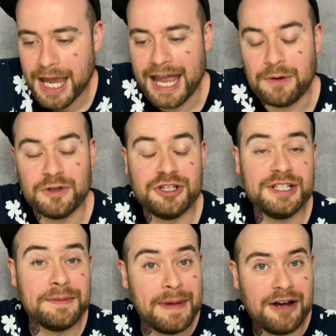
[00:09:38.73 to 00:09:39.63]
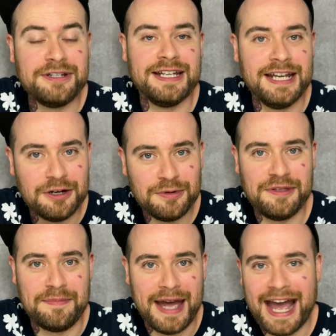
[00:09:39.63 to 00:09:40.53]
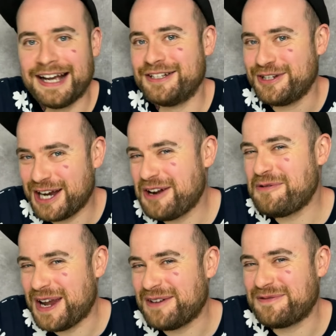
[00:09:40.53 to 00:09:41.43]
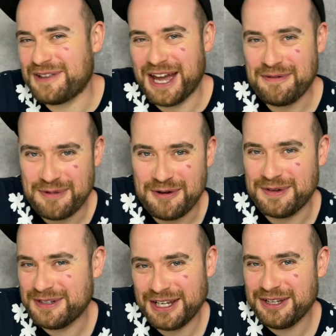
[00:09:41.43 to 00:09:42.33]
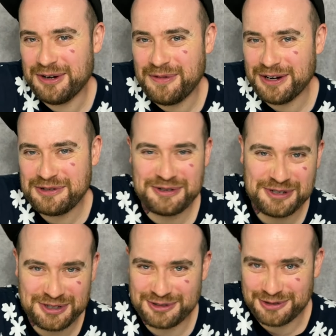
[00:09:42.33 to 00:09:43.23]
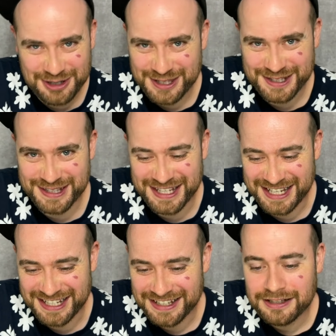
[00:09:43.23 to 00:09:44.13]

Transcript: And when she's about to hit her with a bat, because you're kind of waiting for that moment, like, you know, why don't you just destroy this thing?